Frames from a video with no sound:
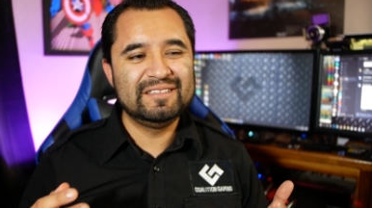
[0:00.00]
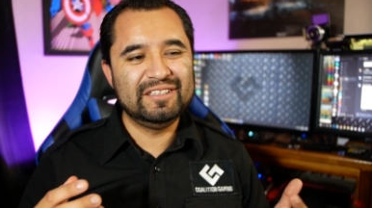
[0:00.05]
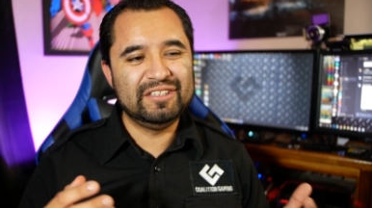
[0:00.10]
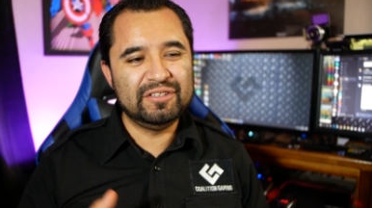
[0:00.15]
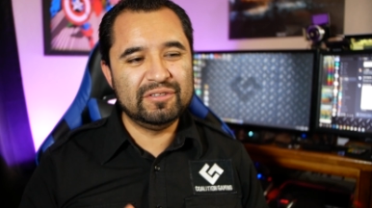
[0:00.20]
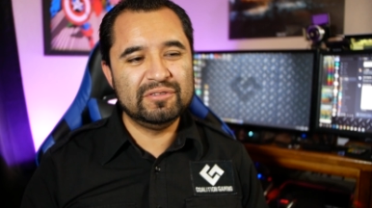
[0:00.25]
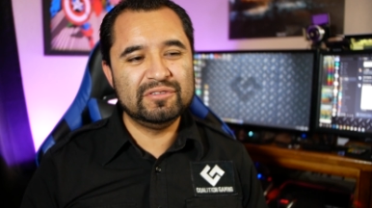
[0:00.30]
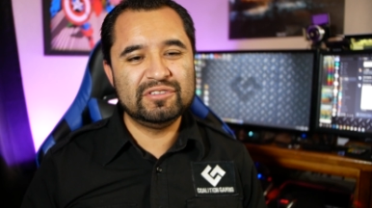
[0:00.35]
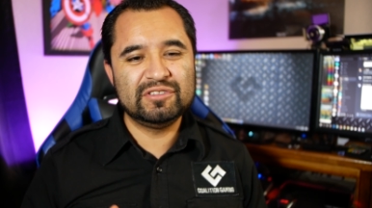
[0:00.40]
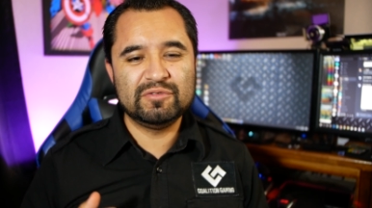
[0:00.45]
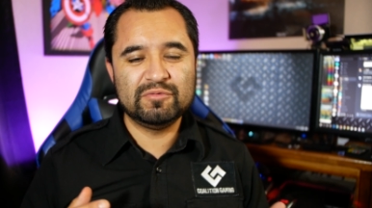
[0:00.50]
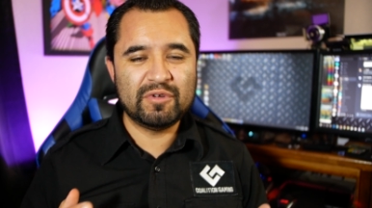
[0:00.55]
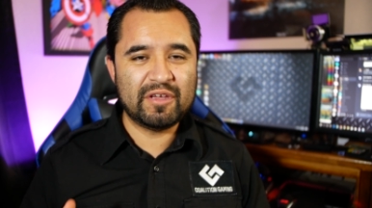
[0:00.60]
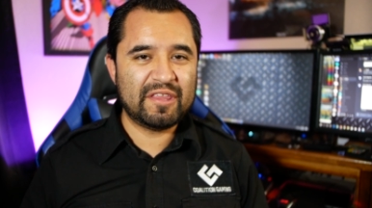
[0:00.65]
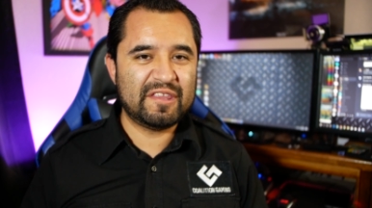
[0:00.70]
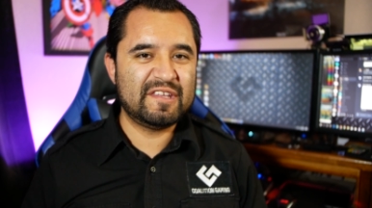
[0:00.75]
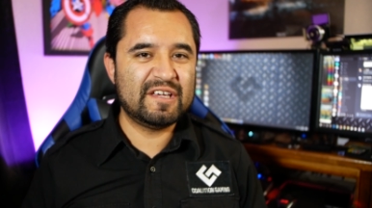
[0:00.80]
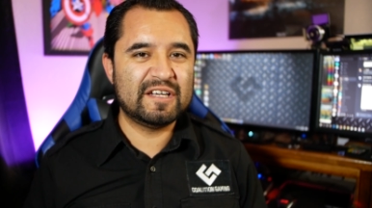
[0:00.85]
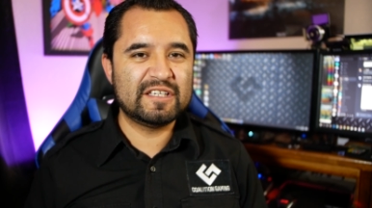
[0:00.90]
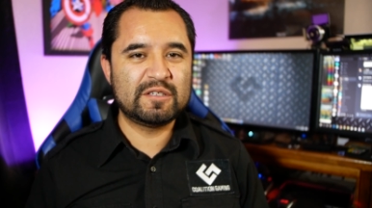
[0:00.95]
used
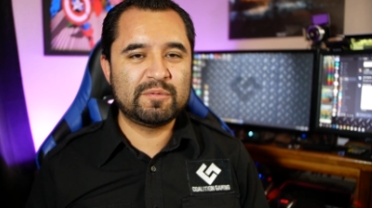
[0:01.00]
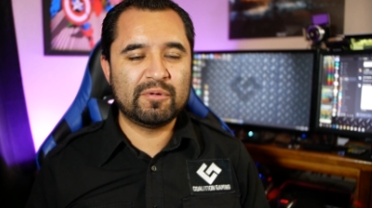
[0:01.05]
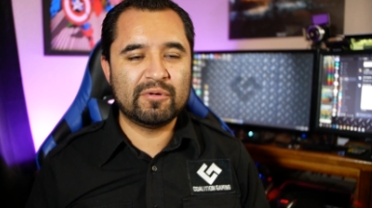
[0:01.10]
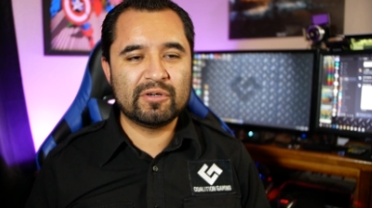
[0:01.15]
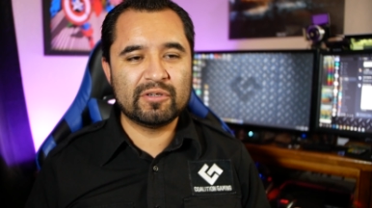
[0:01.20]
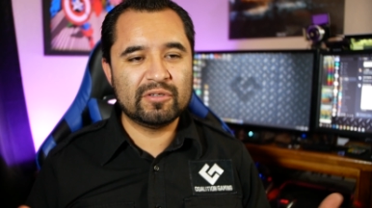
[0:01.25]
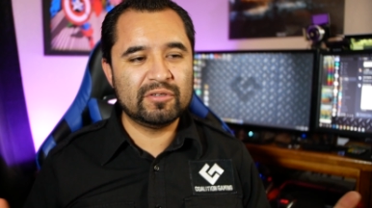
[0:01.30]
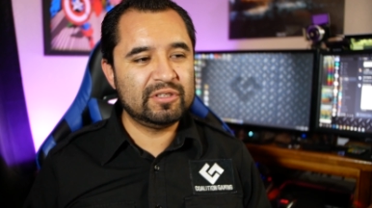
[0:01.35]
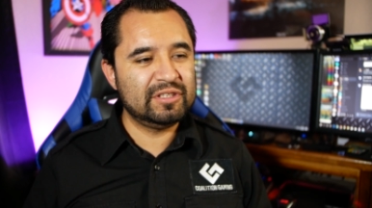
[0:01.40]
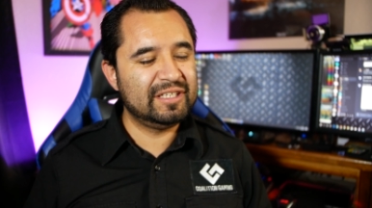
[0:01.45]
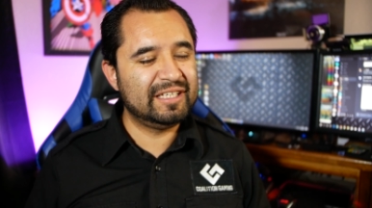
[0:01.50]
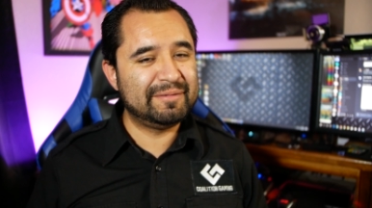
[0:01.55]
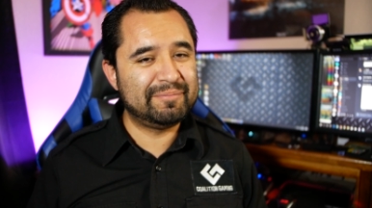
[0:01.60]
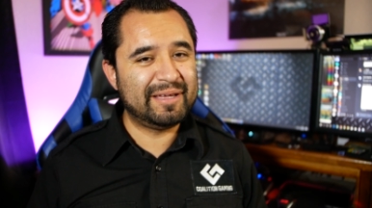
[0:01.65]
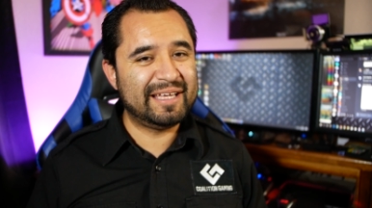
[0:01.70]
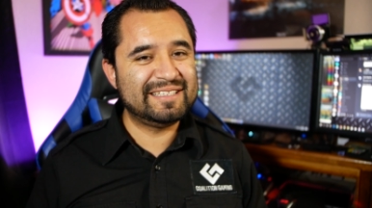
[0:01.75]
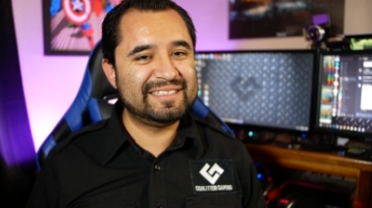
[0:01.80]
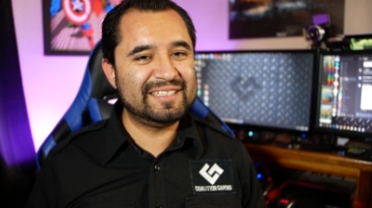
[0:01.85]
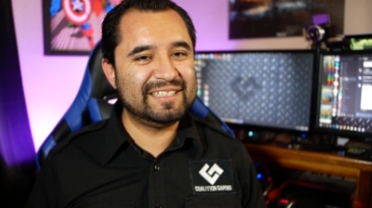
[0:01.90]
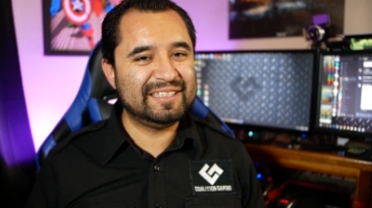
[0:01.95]
with Touch Portal, you
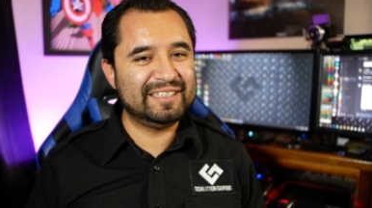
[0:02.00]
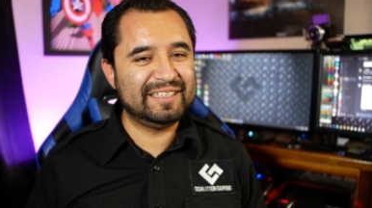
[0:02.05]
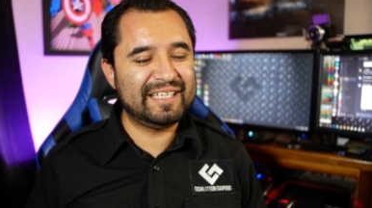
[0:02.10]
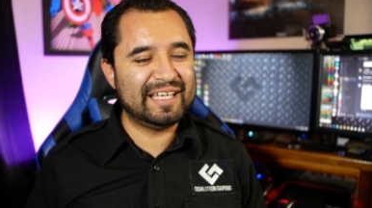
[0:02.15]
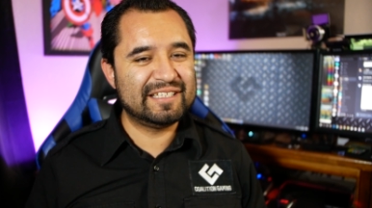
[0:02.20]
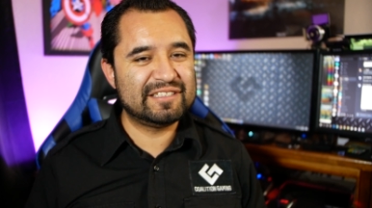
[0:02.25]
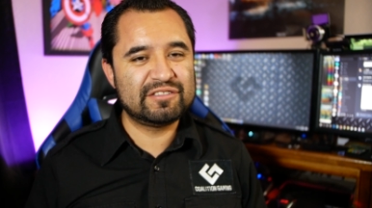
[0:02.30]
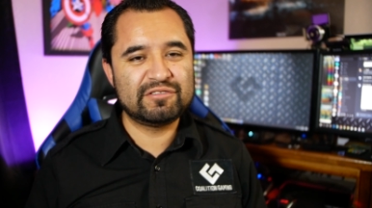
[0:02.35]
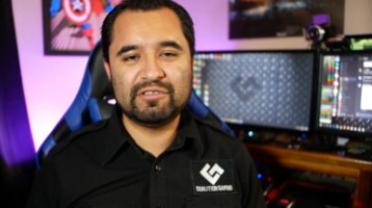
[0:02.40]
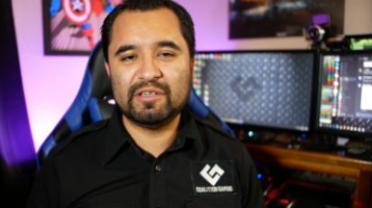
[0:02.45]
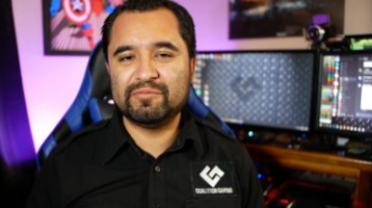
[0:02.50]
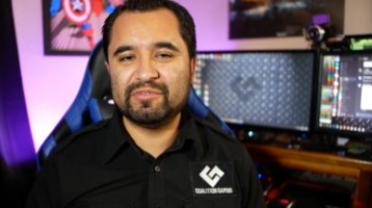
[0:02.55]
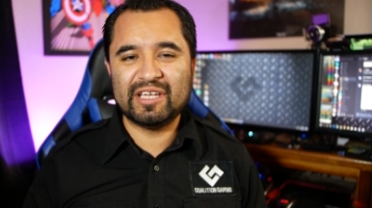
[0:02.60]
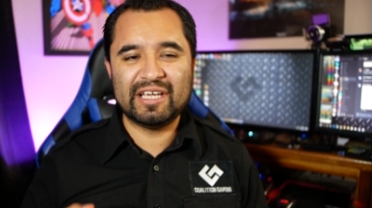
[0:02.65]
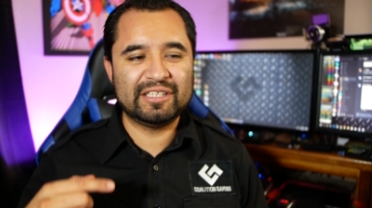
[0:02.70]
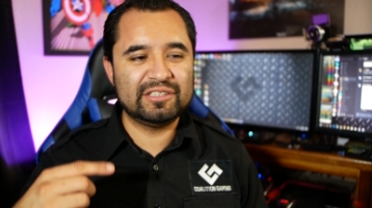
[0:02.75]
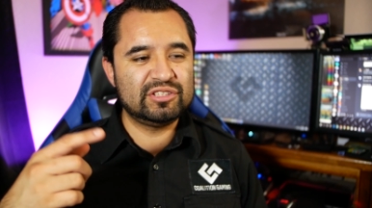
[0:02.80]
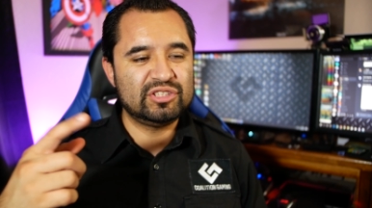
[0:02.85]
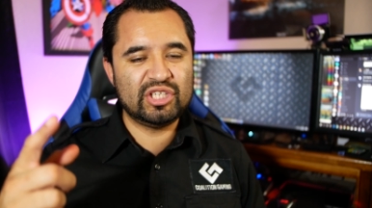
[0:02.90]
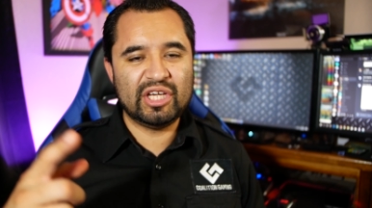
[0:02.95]
basically get a Stream
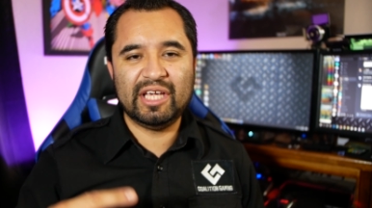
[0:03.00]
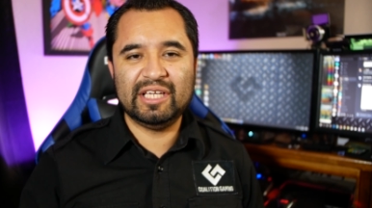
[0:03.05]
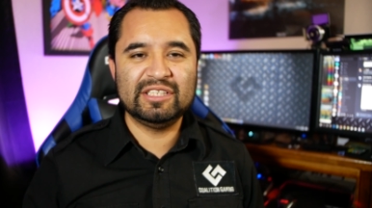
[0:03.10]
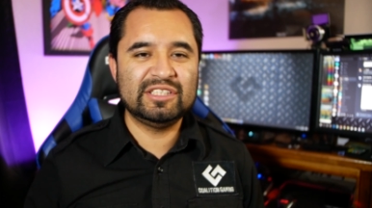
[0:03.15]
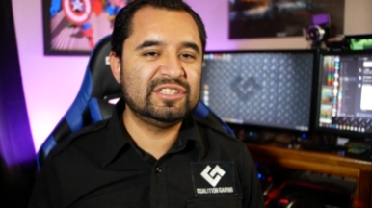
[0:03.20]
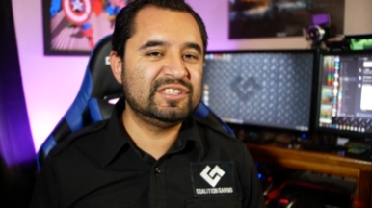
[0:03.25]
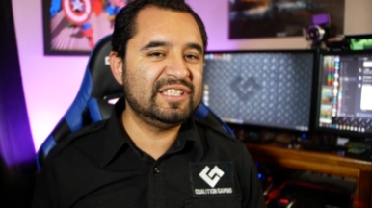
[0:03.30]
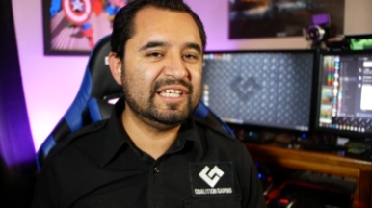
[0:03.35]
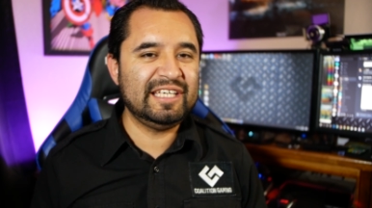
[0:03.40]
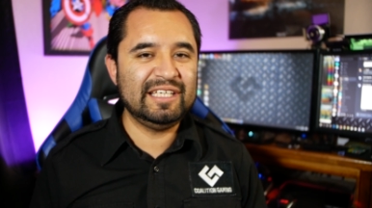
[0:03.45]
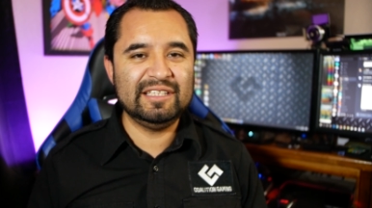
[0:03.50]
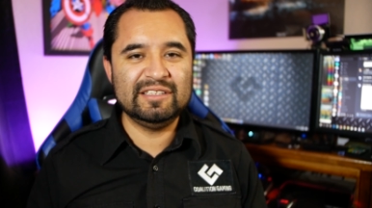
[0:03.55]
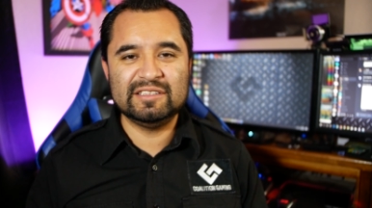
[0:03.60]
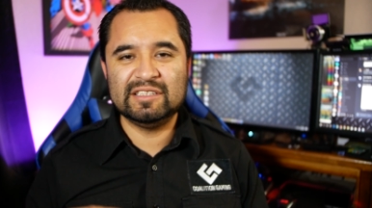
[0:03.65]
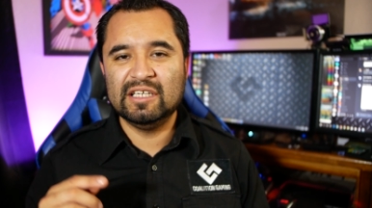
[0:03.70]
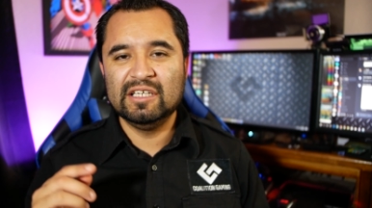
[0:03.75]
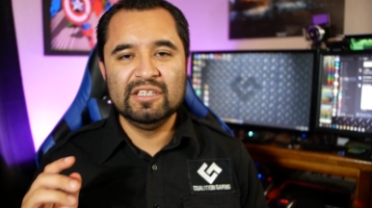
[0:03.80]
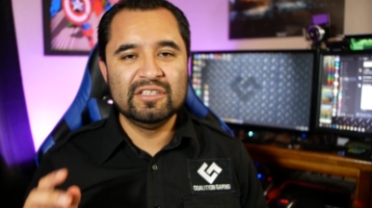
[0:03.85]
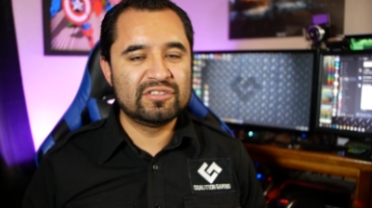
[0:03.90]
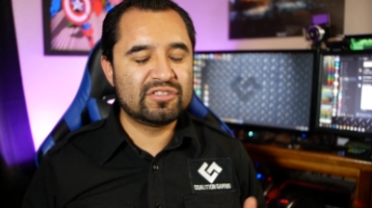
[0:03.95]
Deck, change scenes,
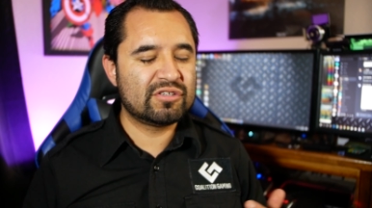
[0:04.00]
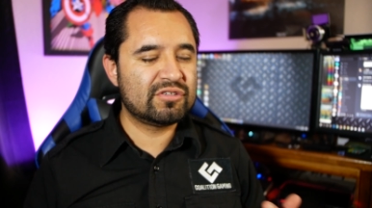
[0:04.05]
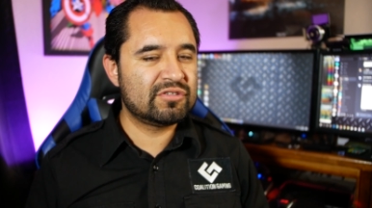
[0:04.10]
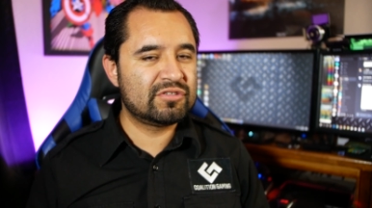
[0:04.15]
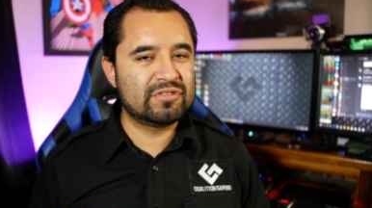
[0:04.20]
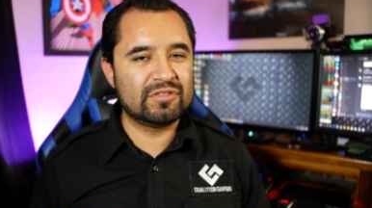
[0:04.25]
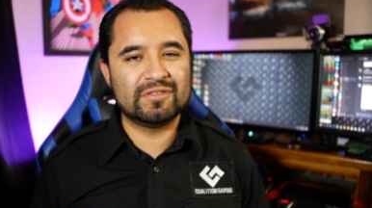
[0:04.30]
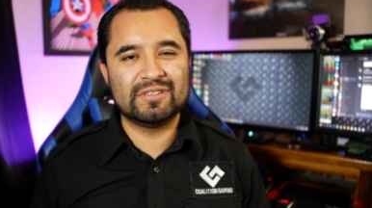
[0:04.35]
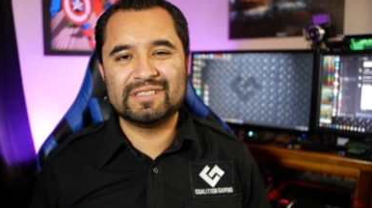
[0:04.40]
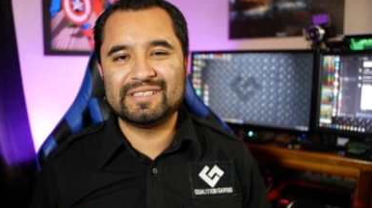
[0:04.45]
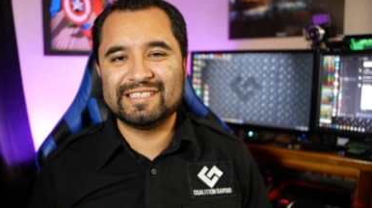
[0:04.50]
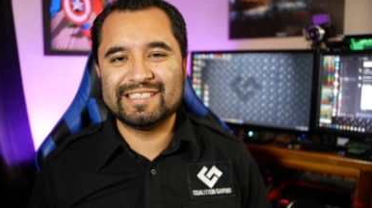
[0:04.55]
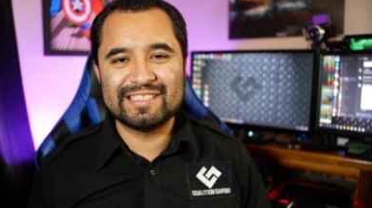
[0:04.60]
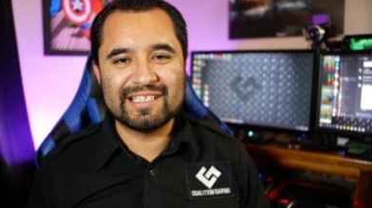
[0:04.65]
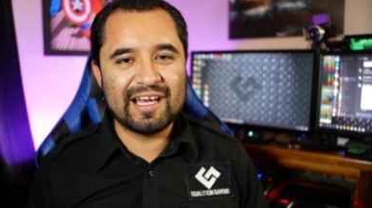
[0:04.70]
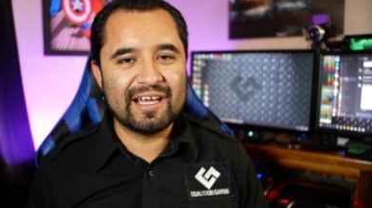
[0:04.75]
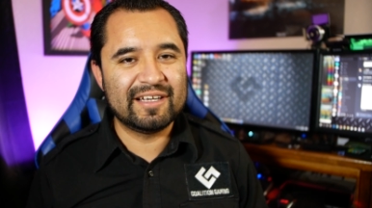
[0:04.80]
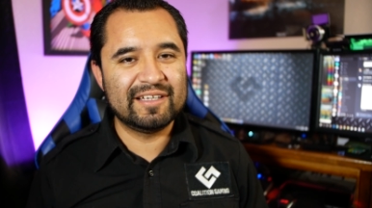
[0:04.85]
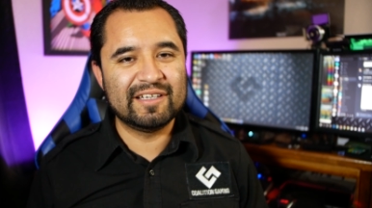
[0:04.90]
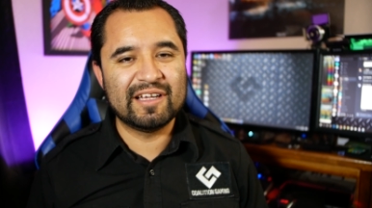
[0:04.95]
turn sources
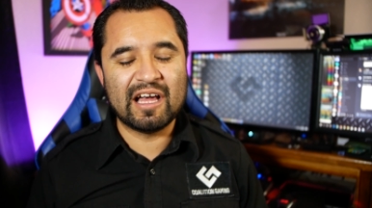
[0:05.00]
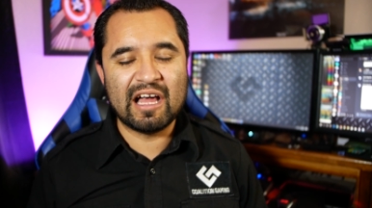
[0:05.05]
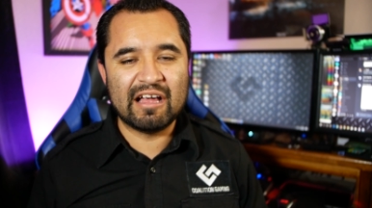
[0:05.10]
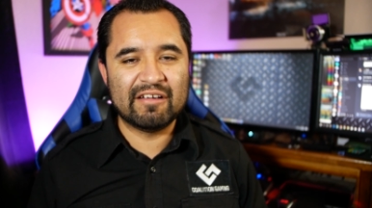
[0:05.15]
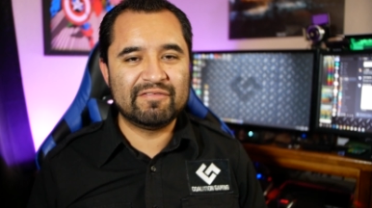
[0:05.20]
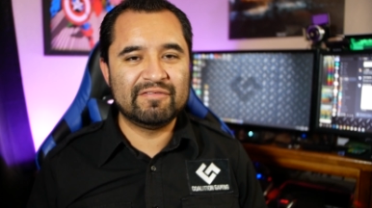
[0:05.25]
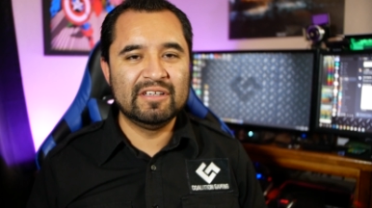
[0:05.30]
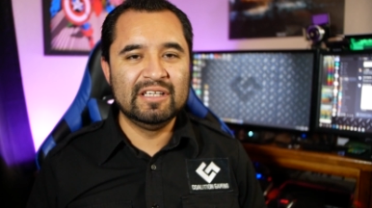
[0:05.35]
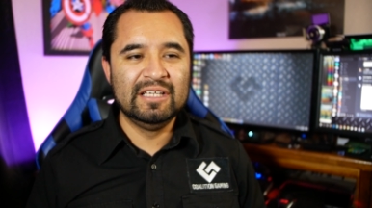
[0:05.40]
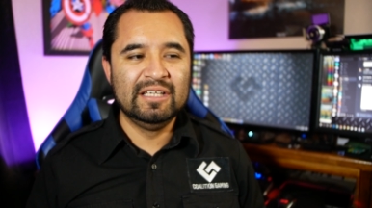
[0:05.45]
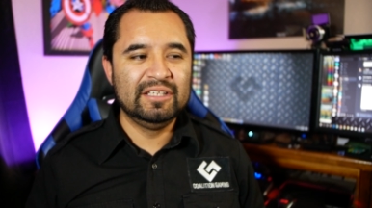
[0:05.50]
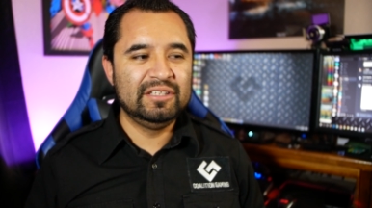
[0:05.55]
on and off.